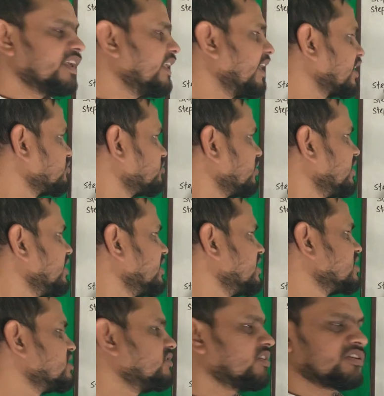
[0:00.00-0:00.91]
Actually,
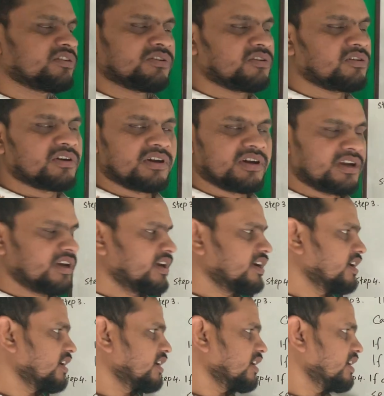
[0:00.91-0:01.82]
it is not,
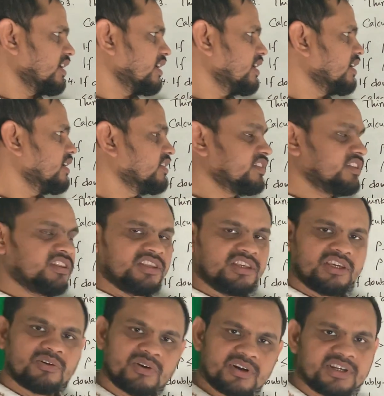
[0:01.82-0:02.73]

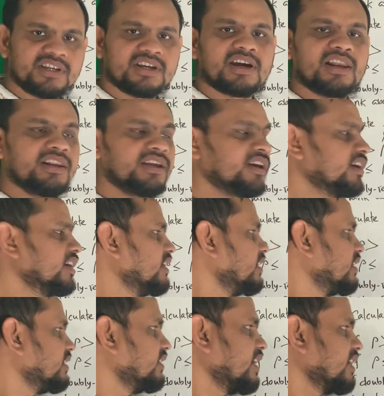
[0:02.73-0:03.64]
theoretically,
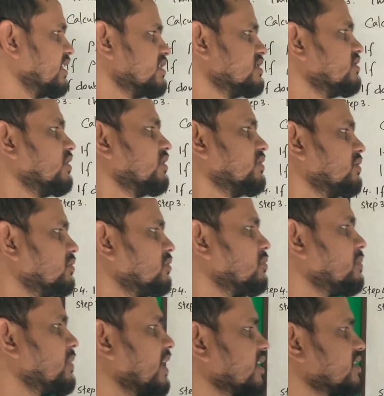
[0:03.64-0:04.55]
that is not
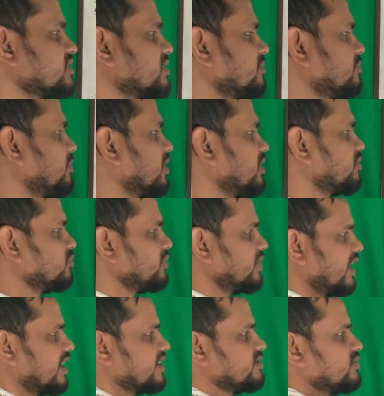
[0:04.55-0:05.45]
rho max. But
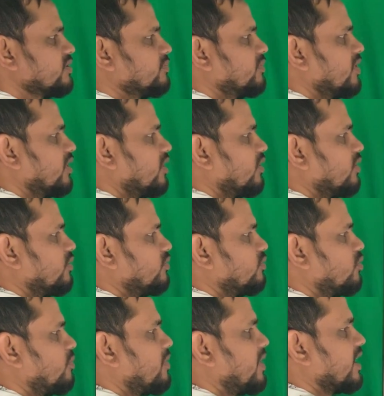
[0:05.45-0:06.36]
we assume
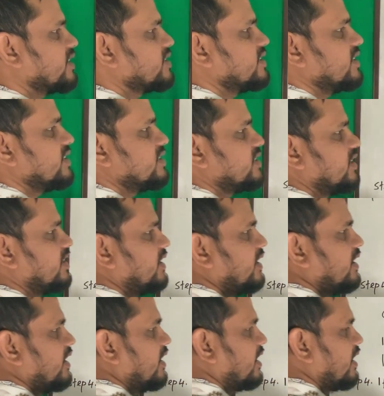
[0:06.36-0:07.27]
rho max is
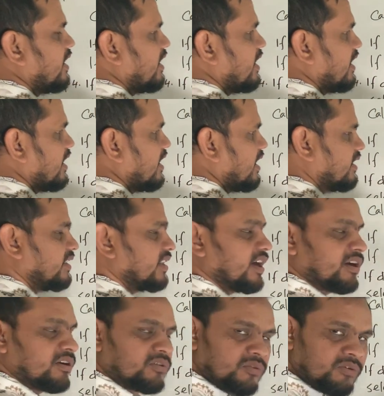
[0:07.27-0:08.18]

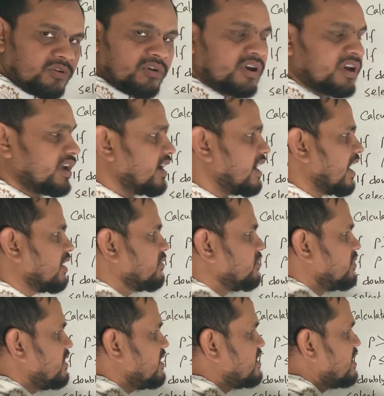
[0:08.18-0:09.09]
the rho
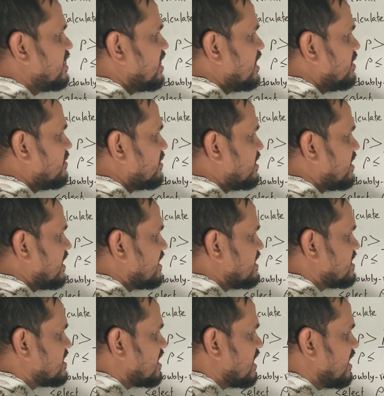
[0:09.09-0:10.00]
at which your
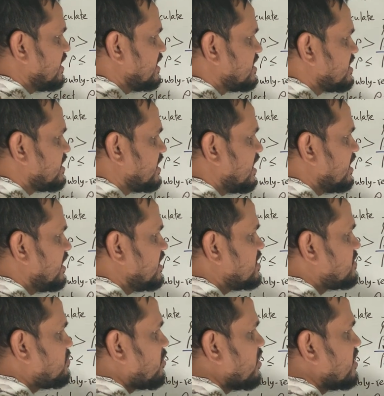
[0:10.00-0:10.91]
tensile strain
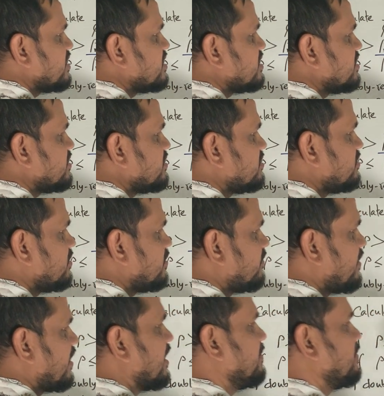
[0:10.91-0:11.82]
is
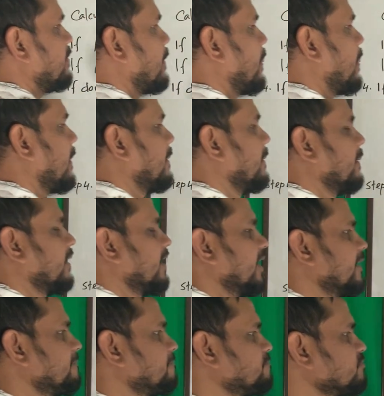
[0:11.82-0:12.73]
0.005.
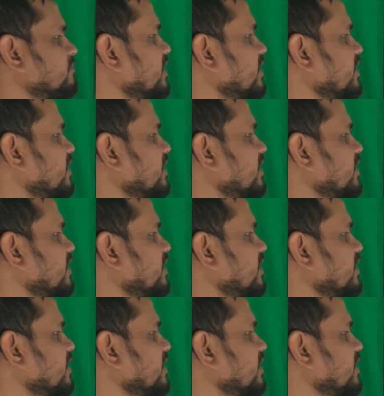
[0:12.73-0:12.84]
Okay.